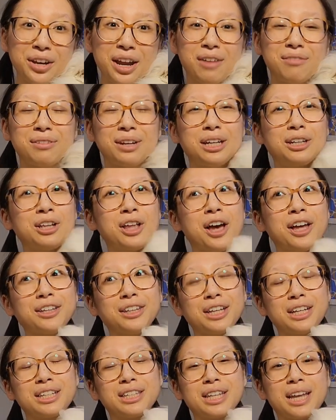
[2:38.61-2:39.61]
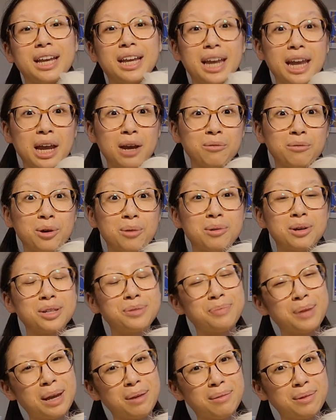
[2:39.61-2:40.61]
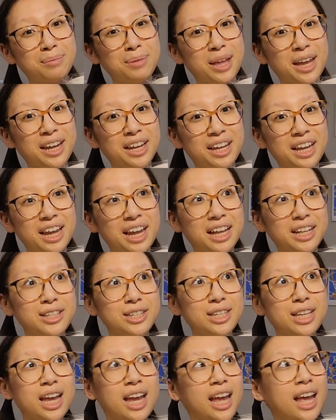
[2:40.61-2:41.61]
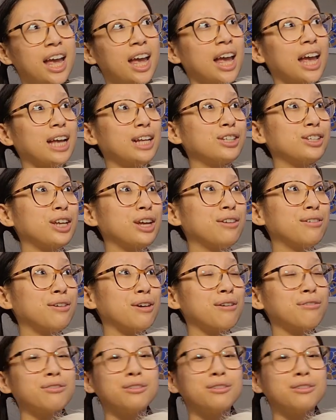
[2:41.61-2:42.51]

I've made a lot of things like hand warmers, baby blankets, etc.